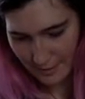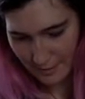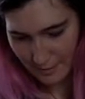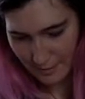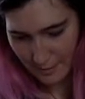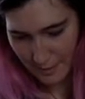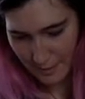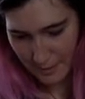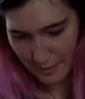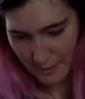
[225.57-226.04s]

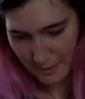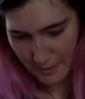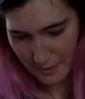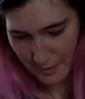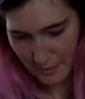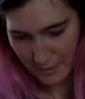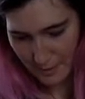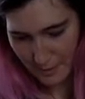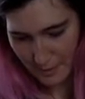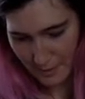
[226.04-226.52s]
maybe with
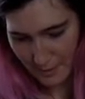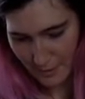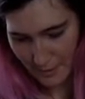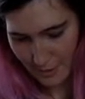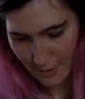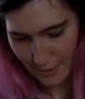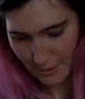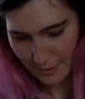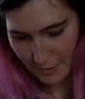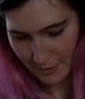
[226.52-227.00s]
some other
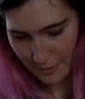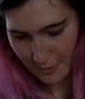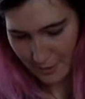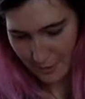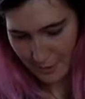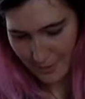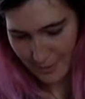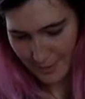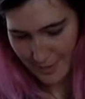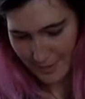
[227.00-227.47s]
circles in
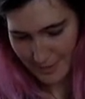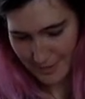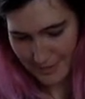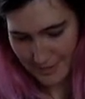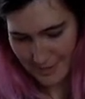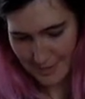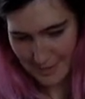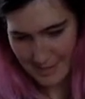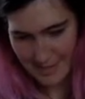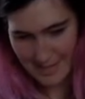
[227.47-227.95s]
the middle
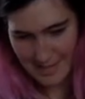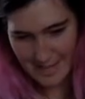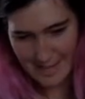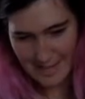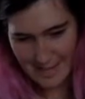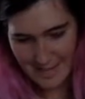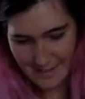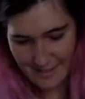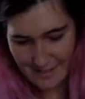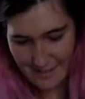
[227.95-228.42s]

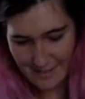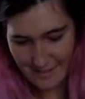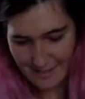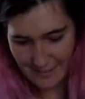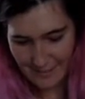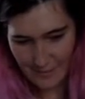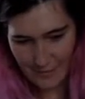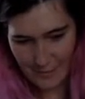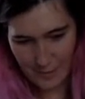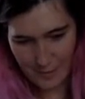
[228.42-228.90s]

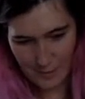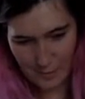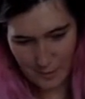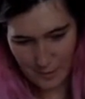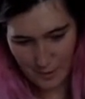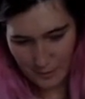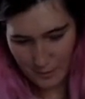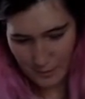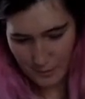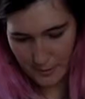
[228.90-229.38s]
for the
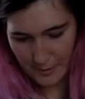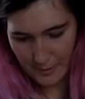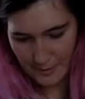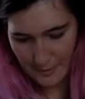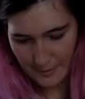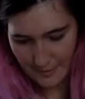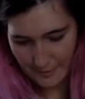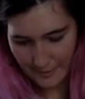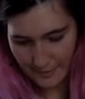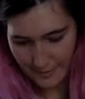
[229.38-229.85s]

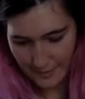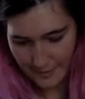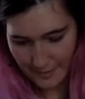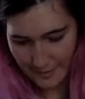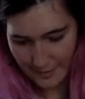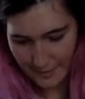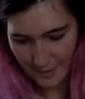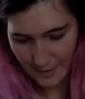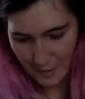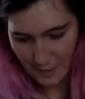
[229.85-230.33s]
pupils, a
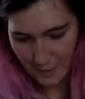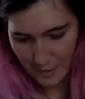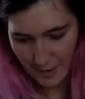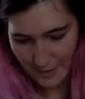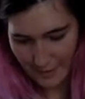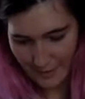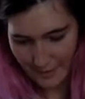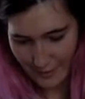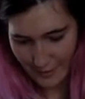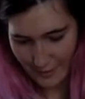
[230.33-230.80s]
little
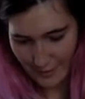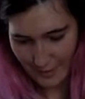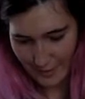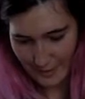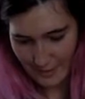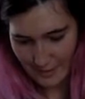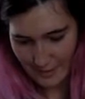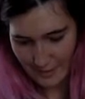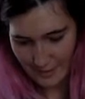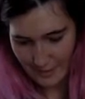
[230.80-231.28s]
smiley
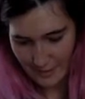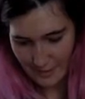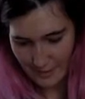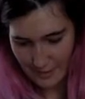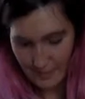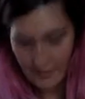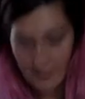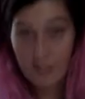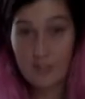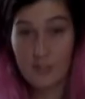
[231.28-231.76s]
face.
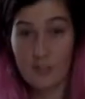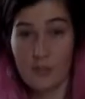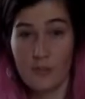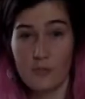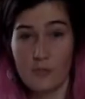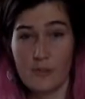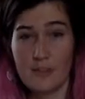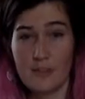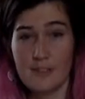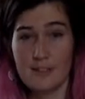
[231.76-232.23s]

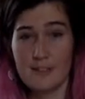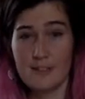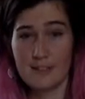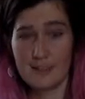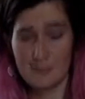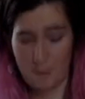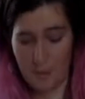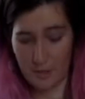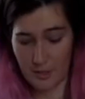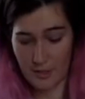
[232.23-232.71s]
Hopefully this doesn't
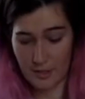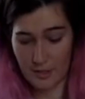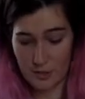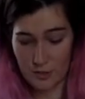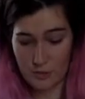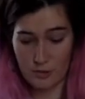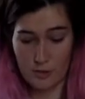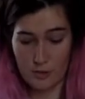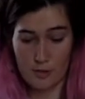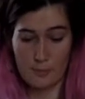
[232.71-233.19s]
come out looking
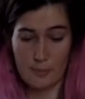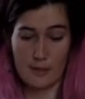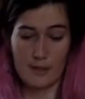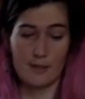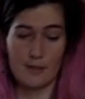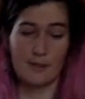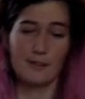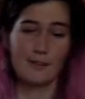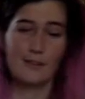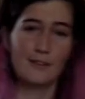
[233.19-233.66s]
too
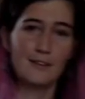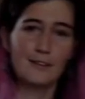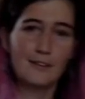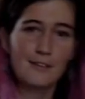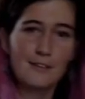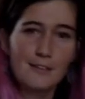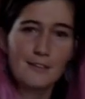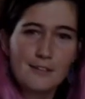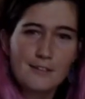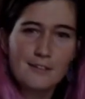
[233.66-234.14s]
creepy.
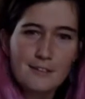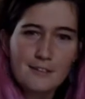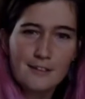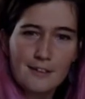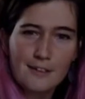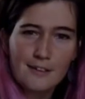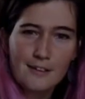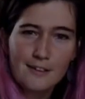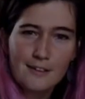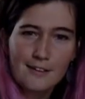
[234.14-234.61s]
Let's see.
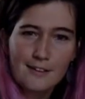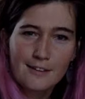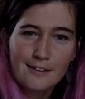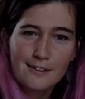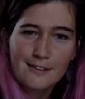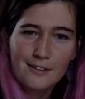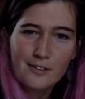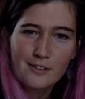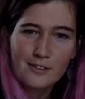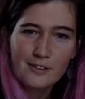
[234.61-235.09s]

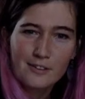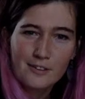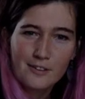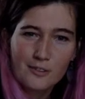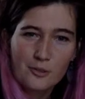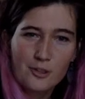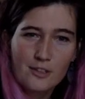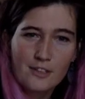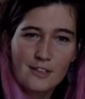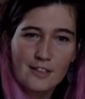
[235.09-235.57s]

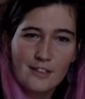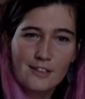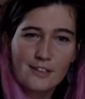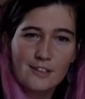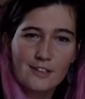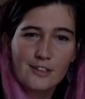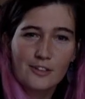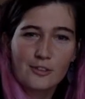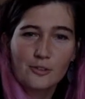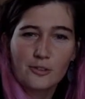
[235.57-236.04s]
What do you think?
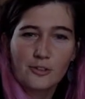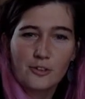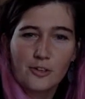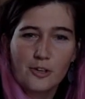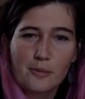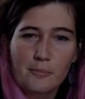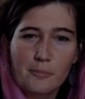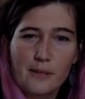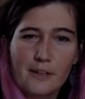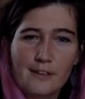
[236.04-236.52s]
Cute or
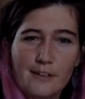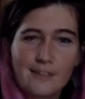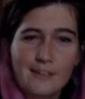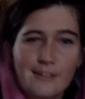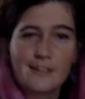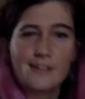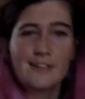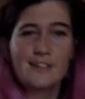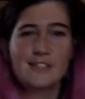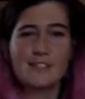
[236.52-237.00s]
creepy?
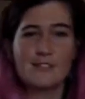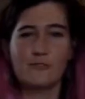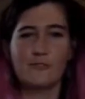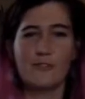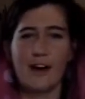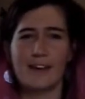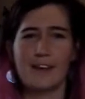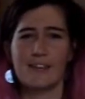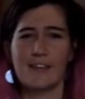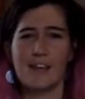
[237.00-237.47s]
It's a
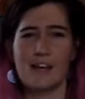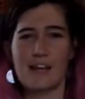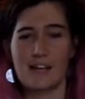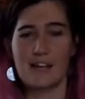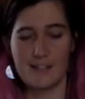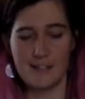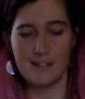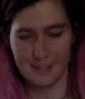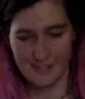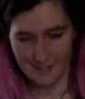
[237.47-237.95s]
fine
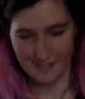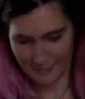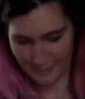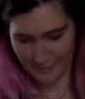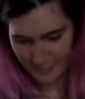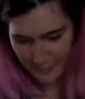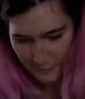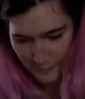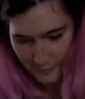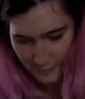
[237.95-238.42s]
line.
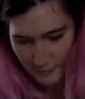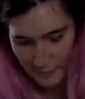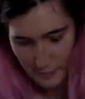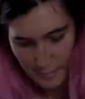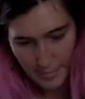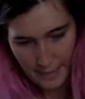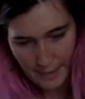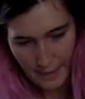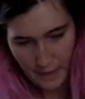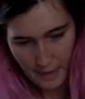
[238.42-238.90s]
All
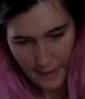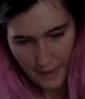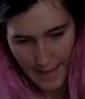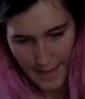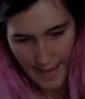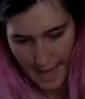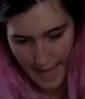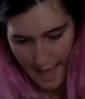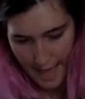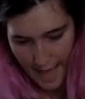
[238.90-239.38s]
right,
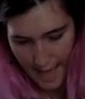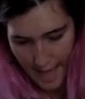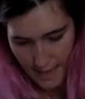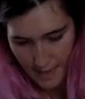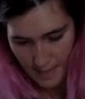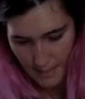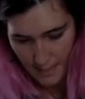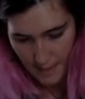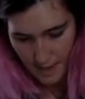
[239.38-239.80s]
and